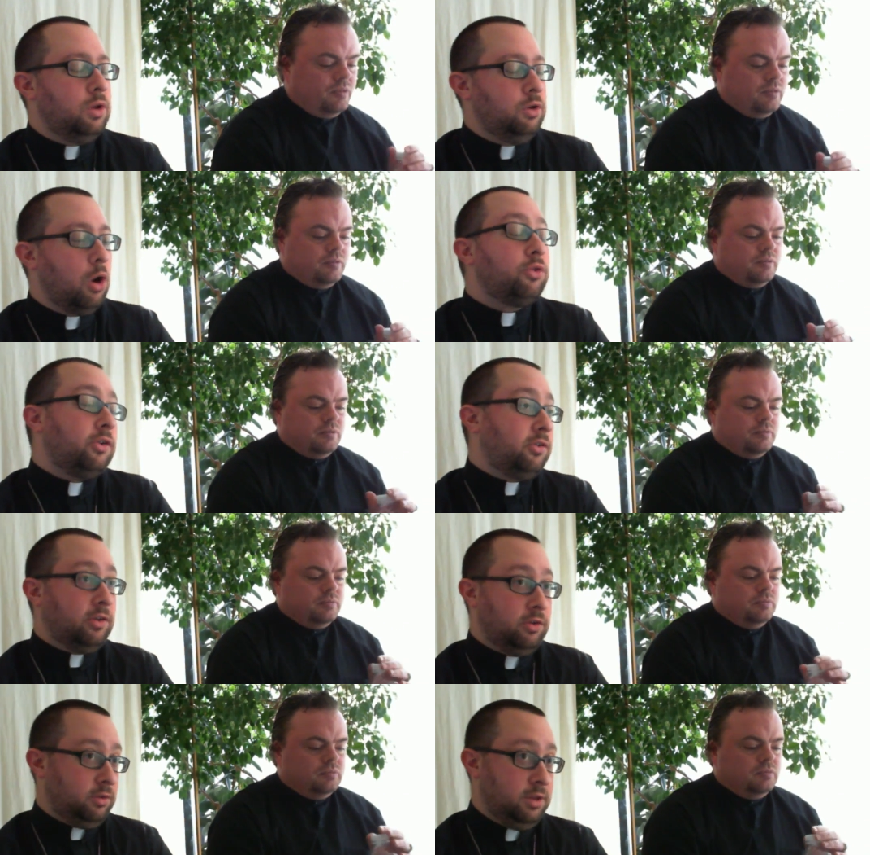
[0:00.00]

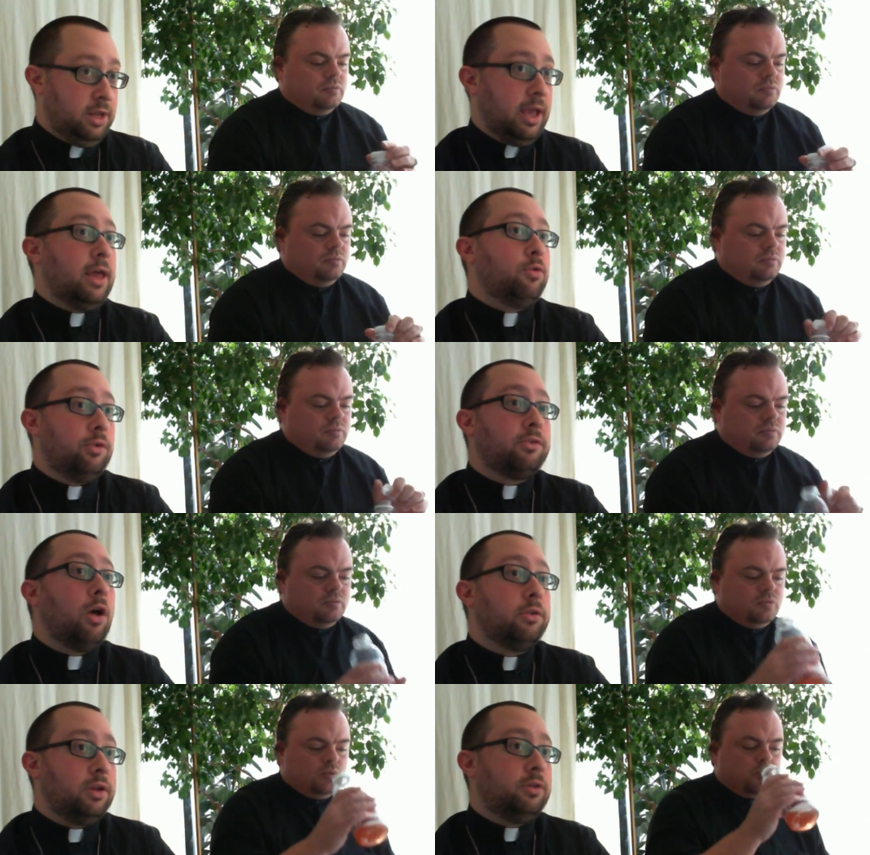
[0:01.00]
Speaker 1: Gnosis isn't the end
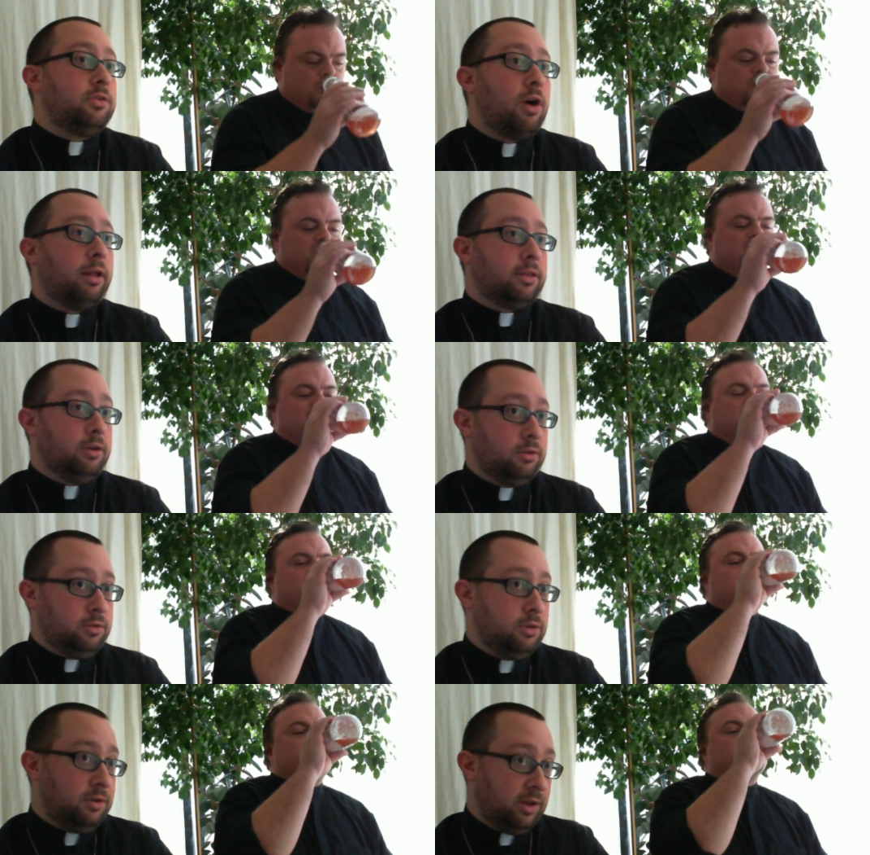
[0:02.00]
result. It's not the,
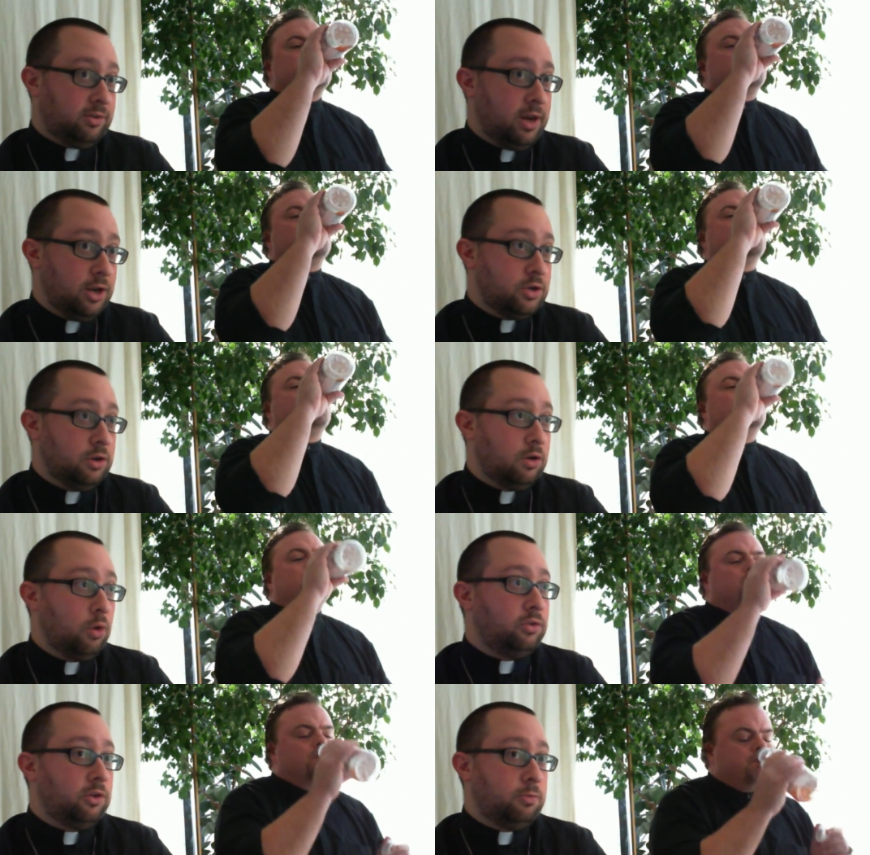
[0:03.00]
the destination.
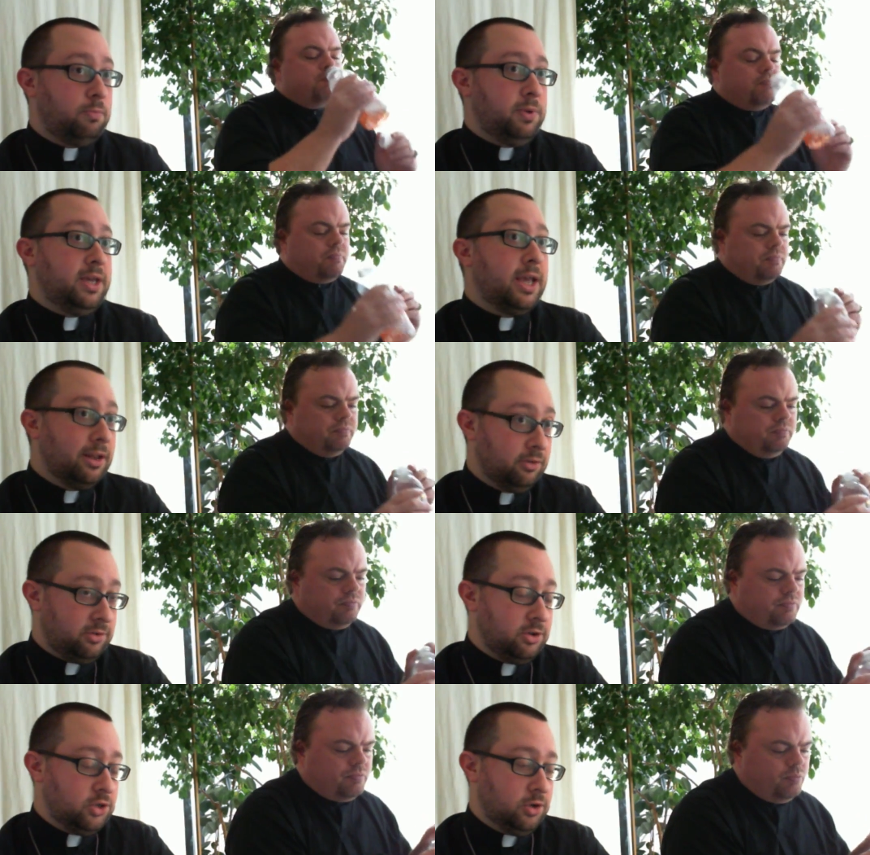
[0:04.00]
Gnosis
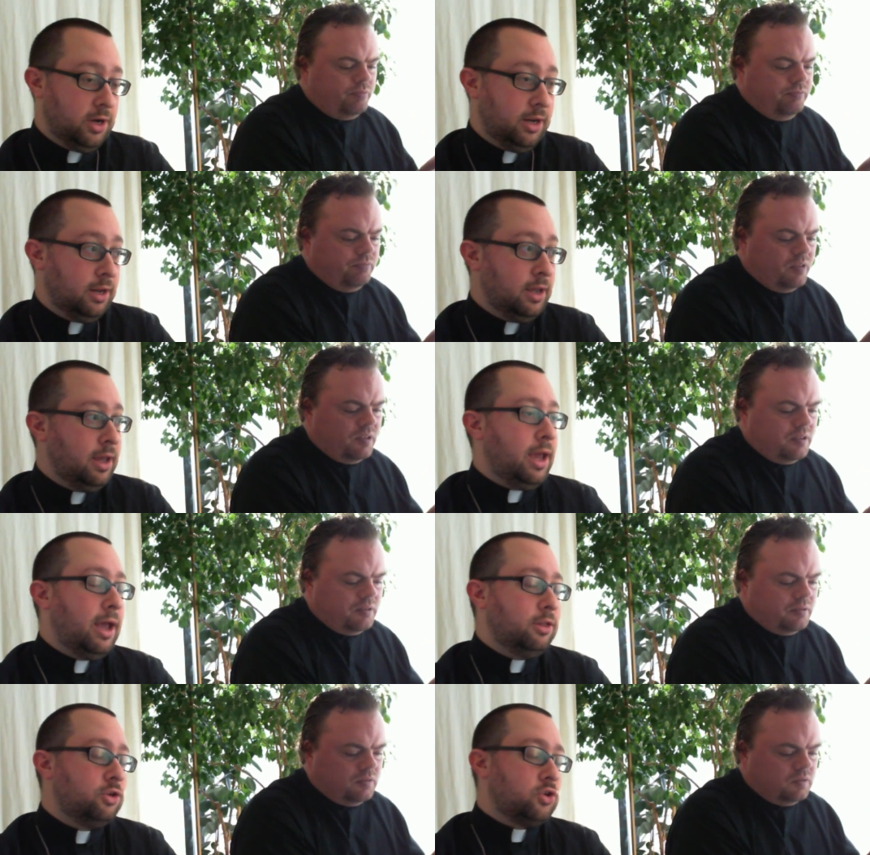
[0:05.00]
begins the journey,
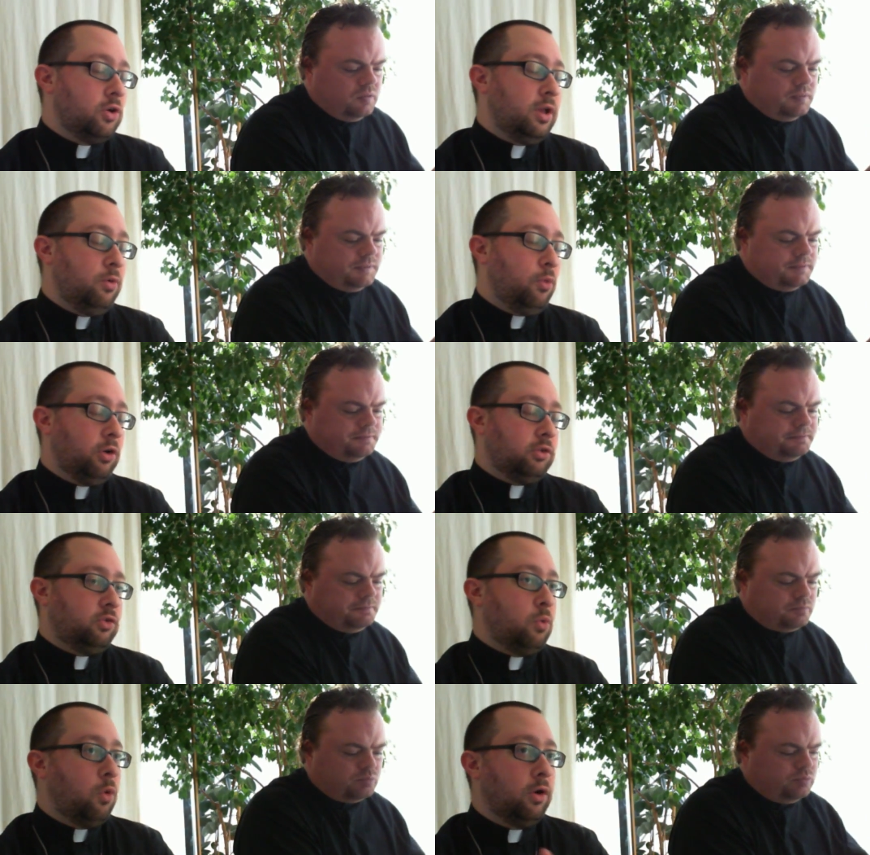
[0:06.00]
and the journey
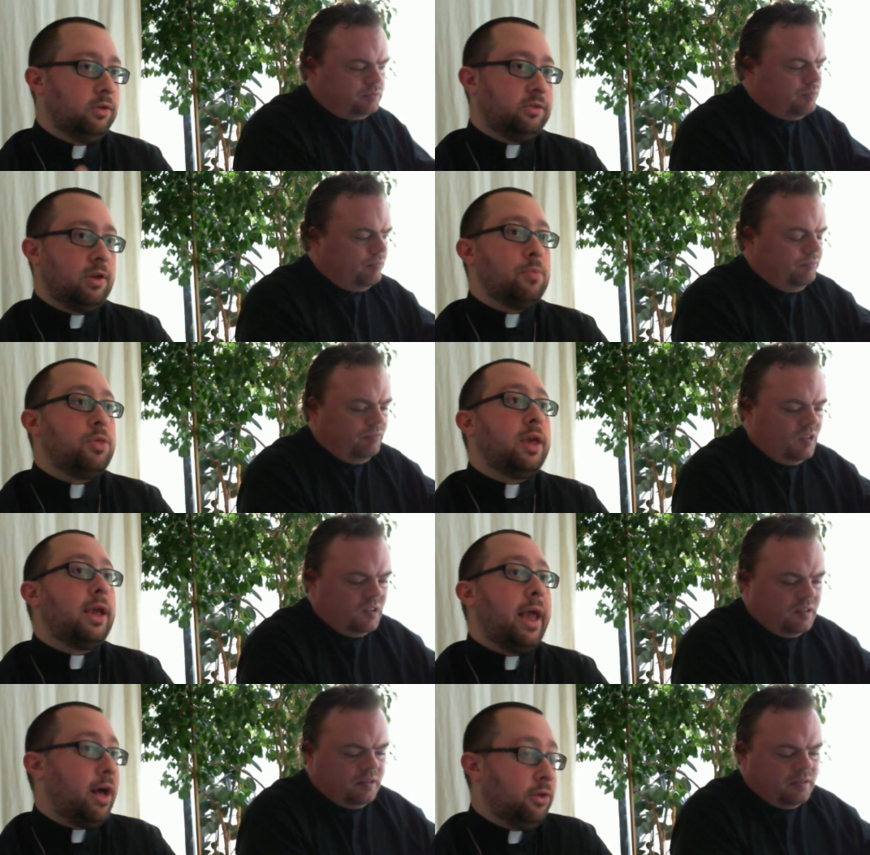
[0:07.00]
works towards
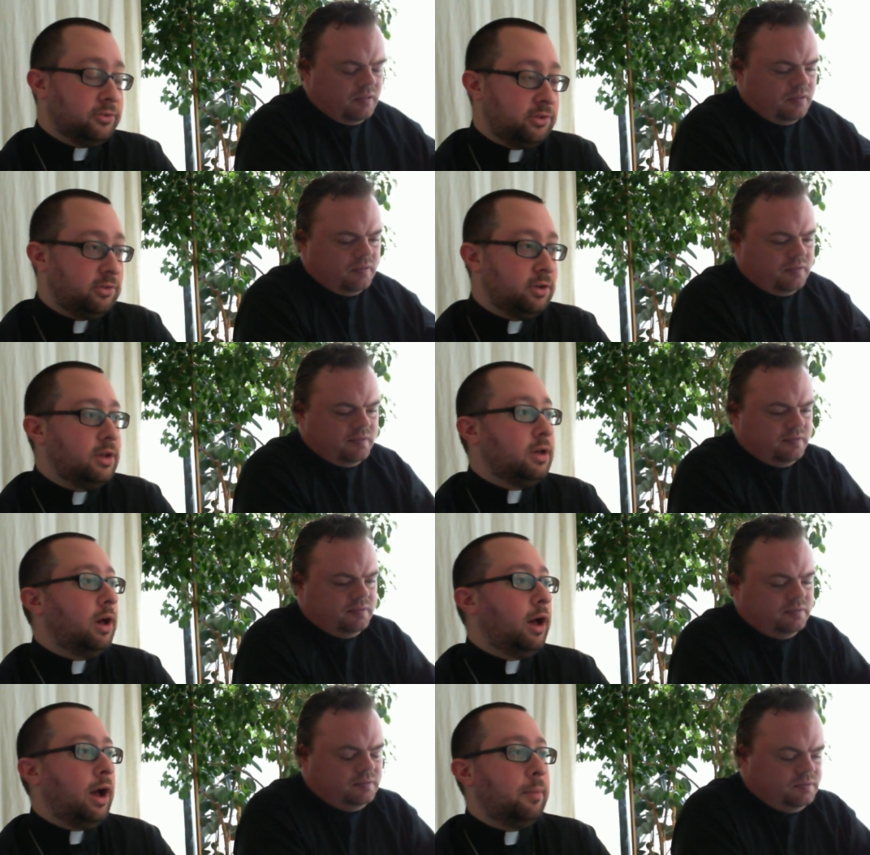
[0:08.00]
something else.
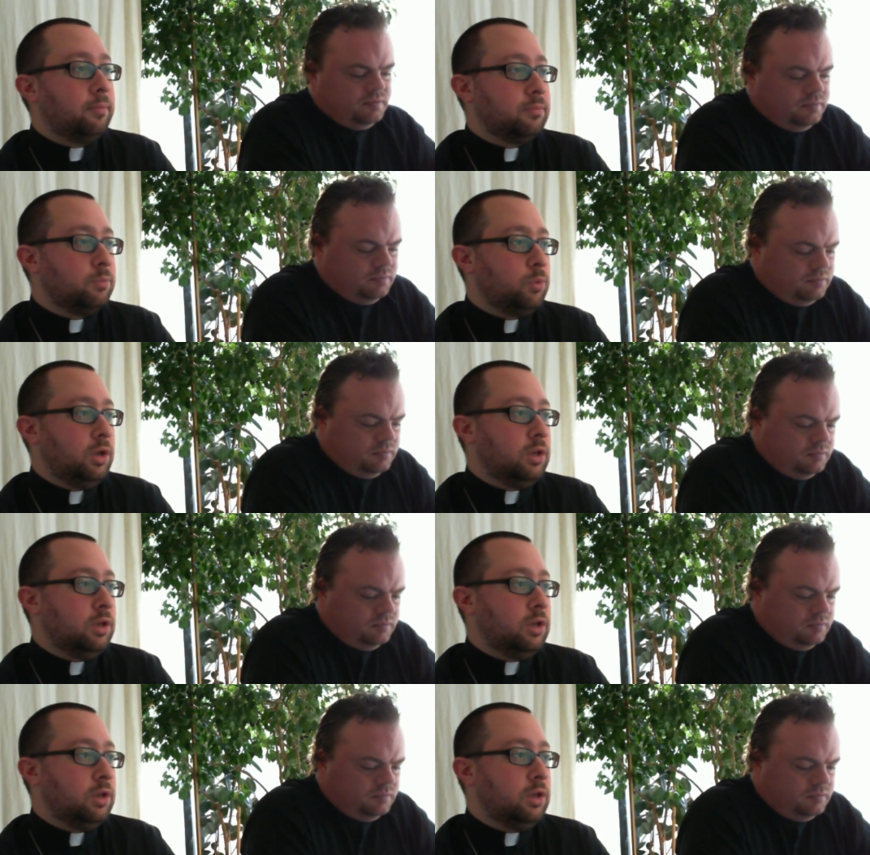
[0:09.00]
Um,